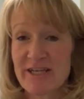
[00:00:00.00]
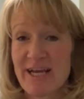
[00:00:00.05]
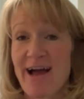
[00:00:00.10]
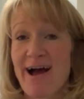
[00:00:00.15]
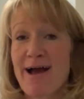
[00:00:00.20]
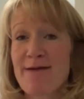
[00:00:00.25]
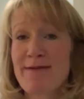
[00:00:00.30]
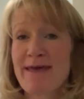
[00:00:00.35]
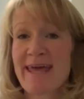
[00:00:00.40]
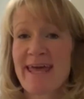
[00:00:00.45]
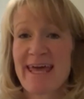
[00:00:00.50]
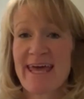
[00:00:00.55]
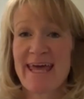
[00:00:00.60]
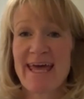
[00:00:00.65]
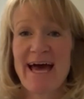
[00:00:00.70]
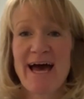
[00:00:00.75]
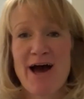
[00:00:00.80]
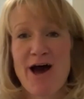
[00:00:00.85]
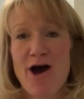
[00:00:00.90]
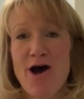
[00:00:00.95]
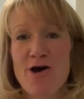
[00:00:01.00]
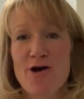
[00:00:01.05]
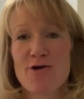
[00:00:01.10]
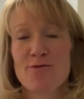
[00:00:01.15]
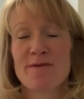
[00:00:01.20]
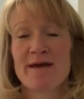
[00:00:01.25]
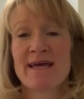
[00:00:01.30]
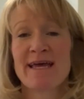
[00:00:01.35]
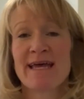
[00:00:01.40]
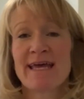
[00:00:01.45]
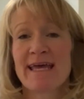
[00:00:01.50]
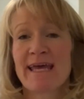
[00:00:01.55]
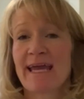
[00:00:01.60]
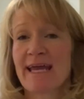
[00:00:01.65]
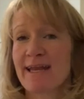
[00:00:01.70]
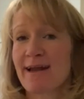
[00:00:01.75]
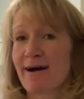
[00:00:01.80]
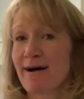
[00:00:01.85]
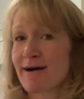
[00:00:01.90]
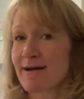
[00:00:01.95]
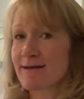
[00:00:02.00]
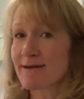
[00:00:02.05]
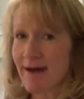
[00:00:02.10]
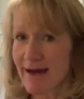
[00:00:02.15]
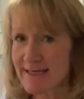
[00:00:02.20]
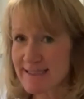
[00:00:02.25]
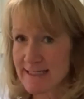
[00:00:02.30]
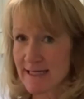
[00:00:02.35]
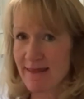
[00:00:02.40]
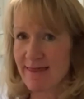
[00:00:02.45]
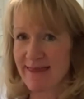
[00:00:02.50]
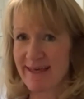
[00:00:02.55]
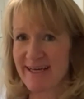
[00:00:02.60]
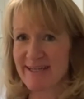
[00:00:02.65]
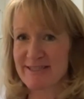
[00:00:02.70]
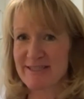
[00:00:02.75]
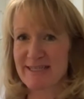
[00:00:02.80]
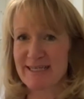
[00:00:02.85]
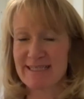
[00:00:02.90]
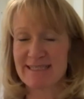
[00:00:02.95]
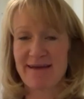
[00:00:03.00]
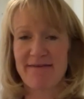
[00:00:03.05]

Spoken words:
I'm here at home in our 1930s,